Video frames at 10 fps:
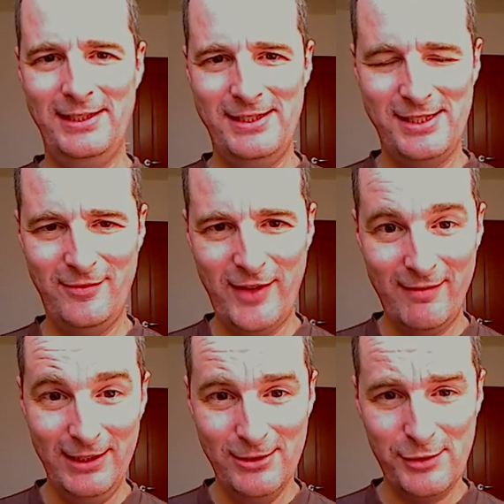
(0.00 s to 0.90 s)
It's just a
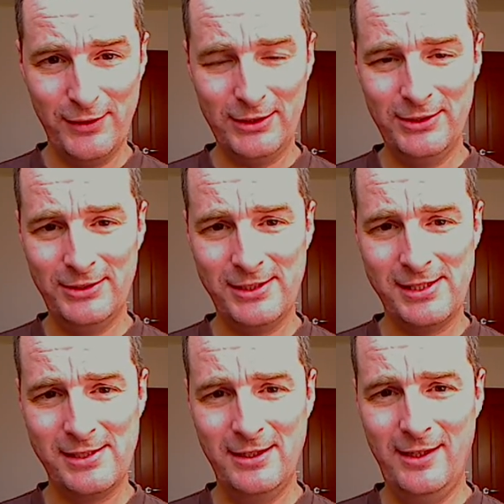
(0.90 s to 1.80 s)
very useful
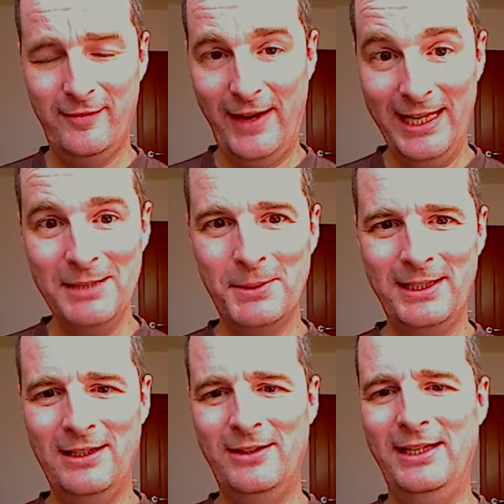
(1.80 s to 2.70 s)
course for
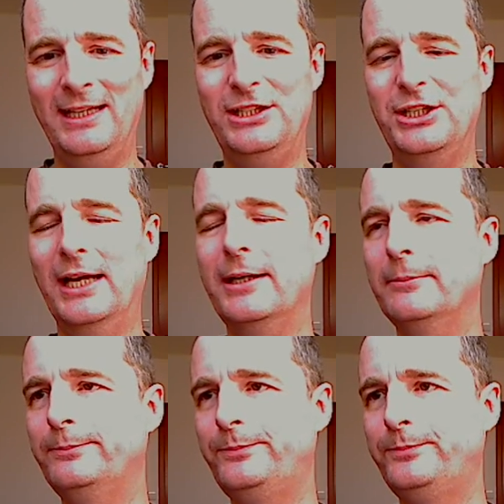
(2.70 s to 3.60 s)
anybody learning Czech.